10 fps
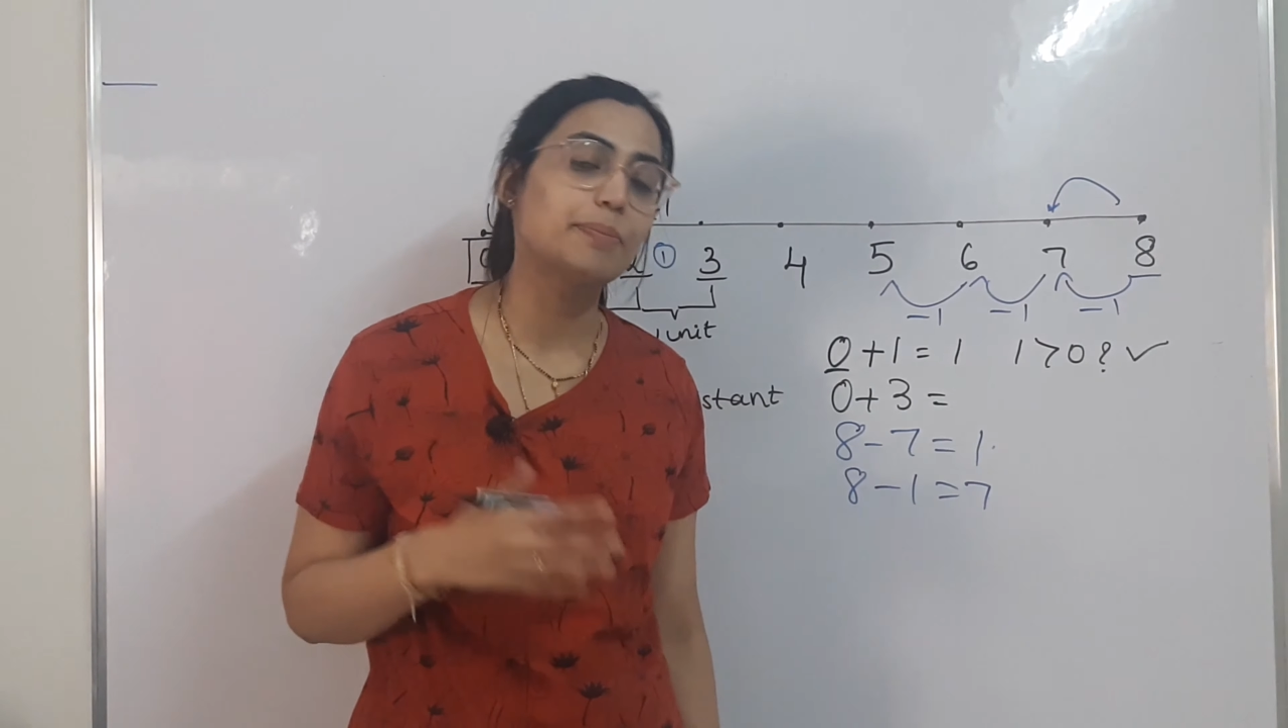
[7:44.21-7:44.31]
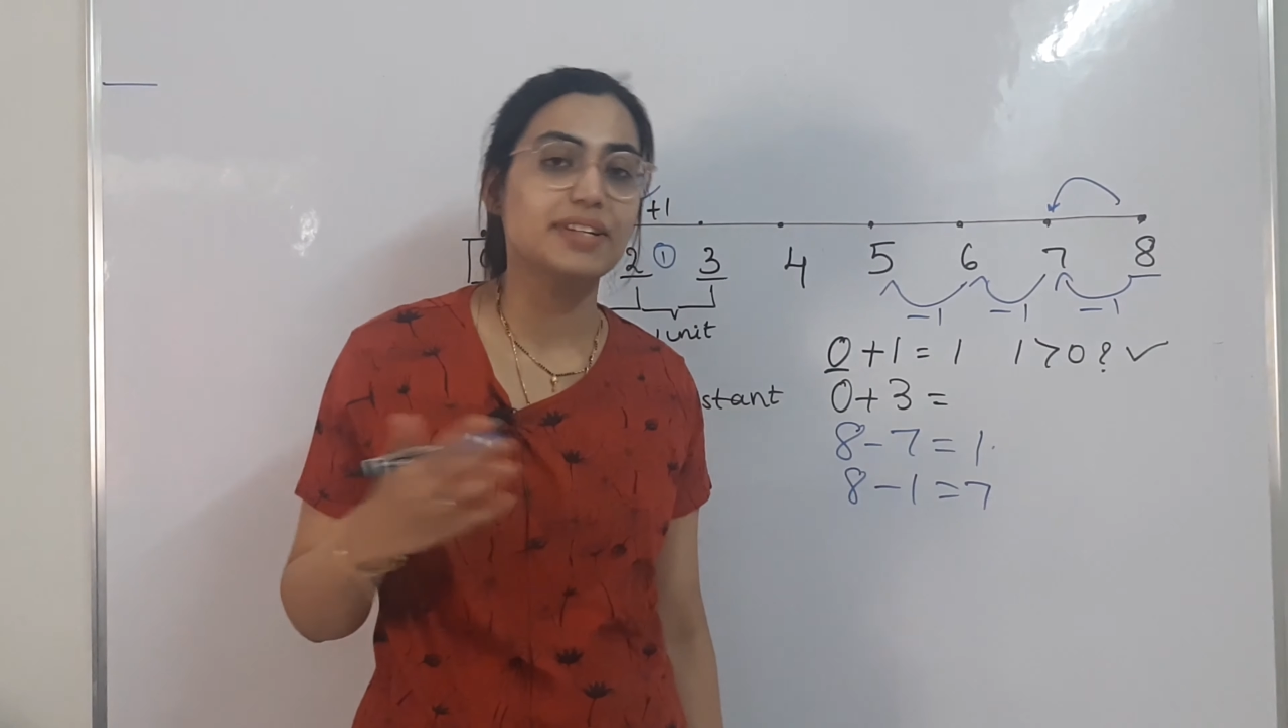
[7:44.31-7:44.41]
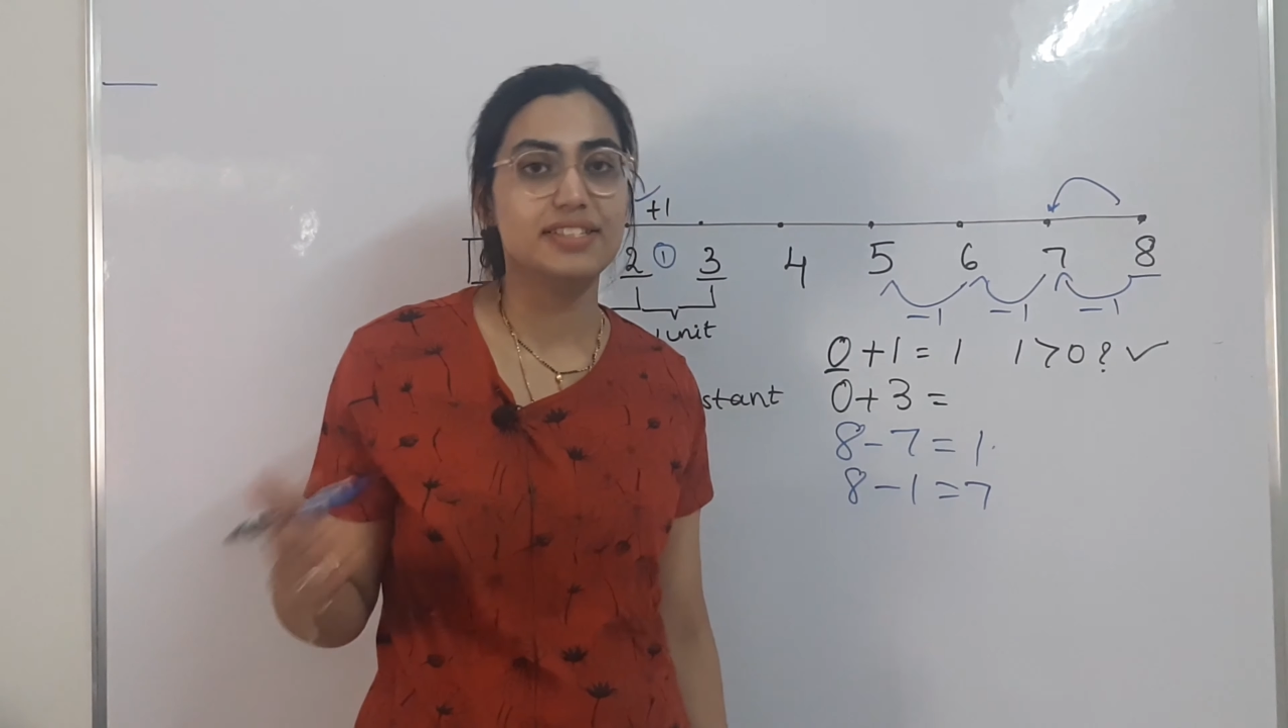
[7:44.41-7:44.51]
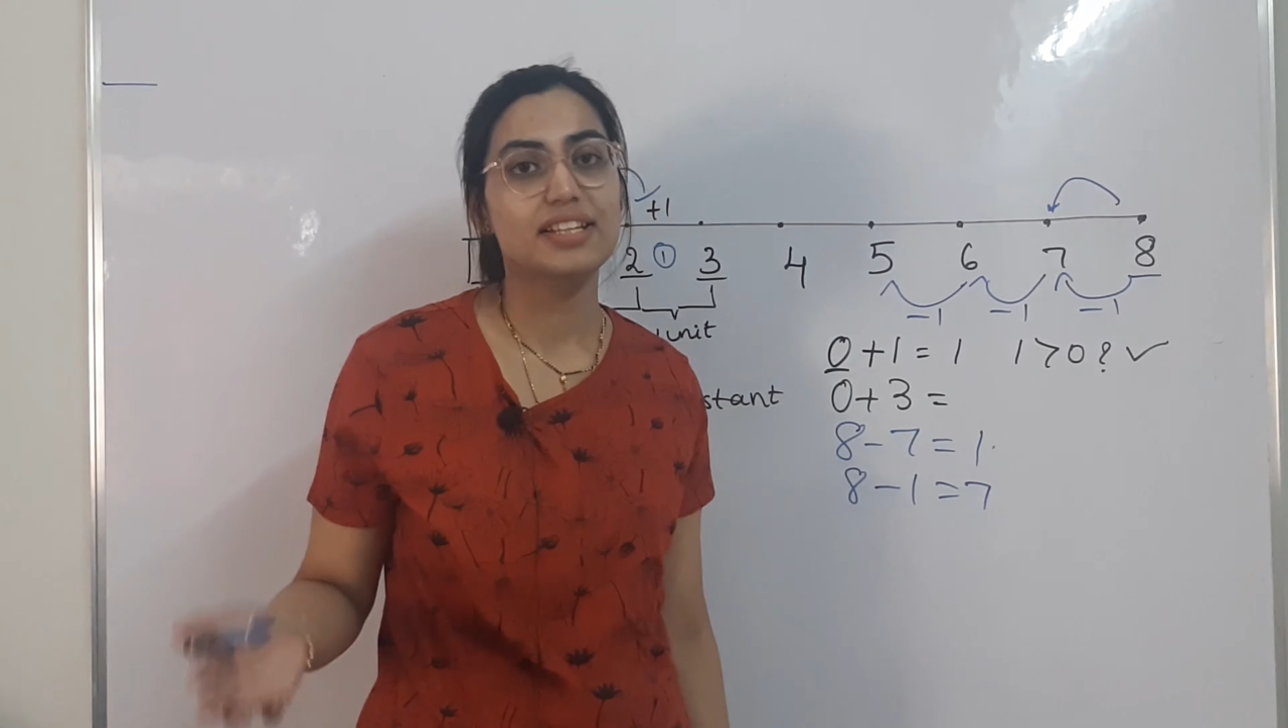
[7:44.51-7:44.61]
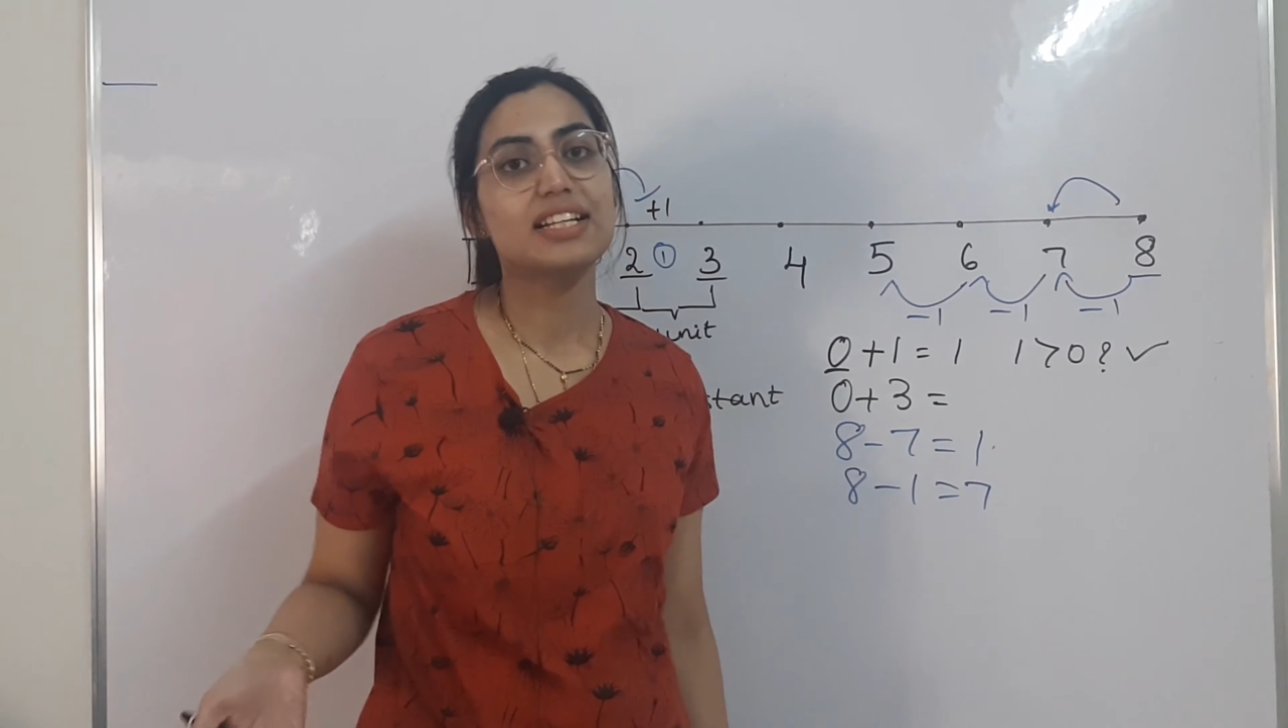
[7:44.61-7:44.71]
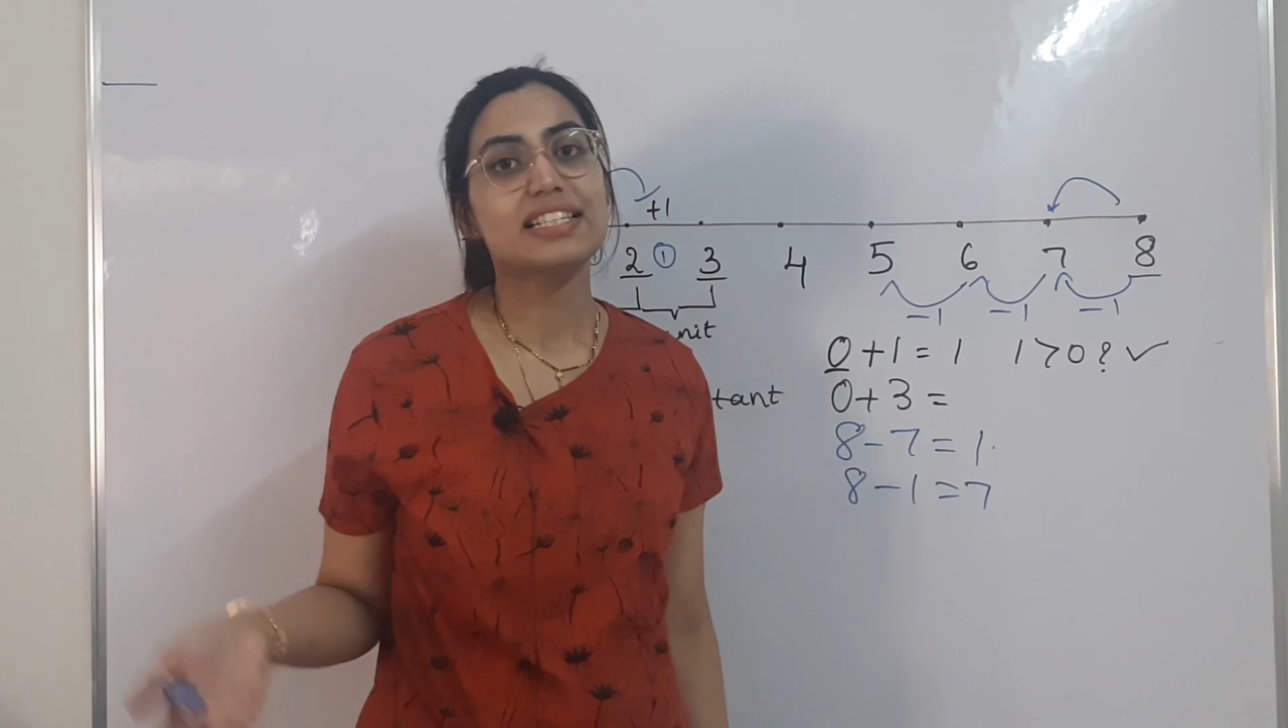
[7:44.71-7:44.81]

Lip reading: plus